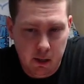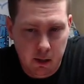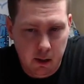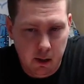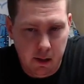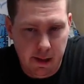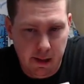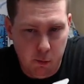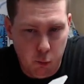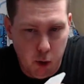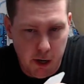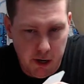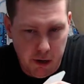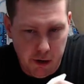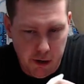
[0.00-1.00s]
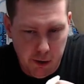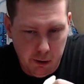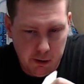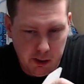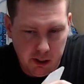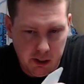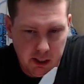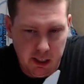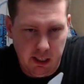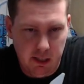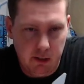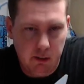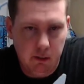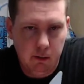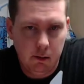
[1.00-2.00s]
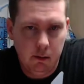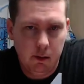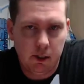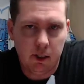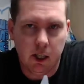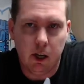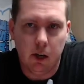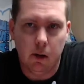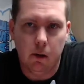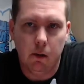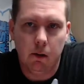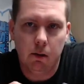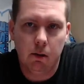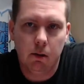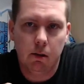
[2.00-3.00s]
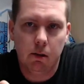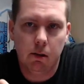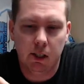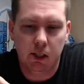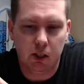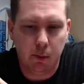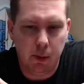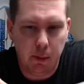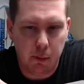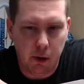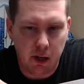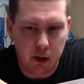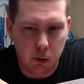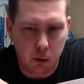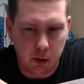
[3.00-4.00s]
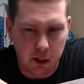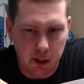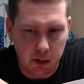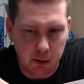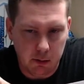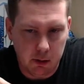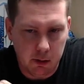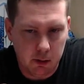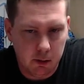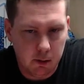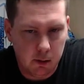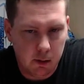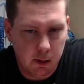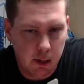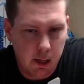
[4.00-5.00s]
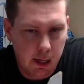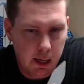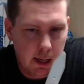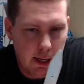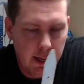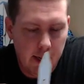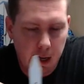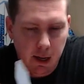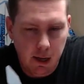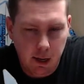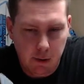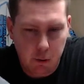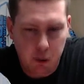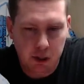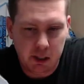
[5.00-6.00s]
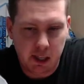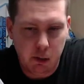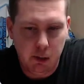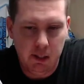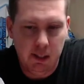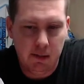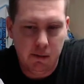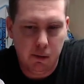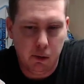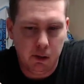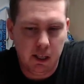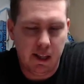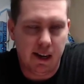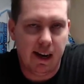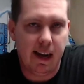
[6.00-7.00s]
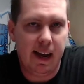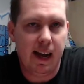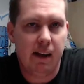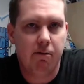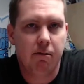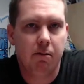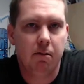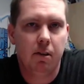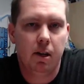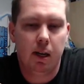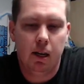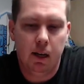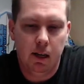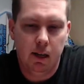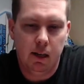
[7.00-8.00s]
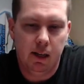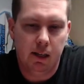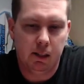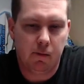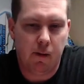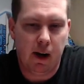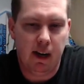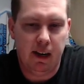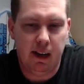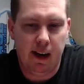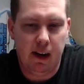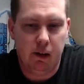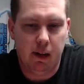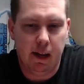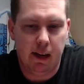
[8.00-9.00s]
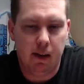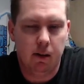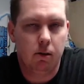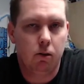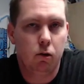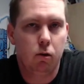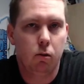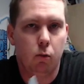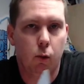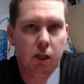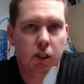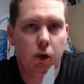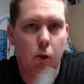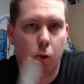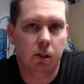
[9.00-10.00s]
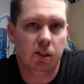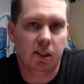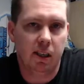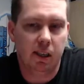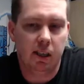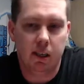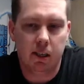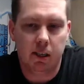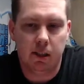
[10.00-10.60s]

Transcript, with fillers: than what you're used to seeing. So this will be pretty cool to use. Of course, the only difficulty that I have is finding out like which hole does it need to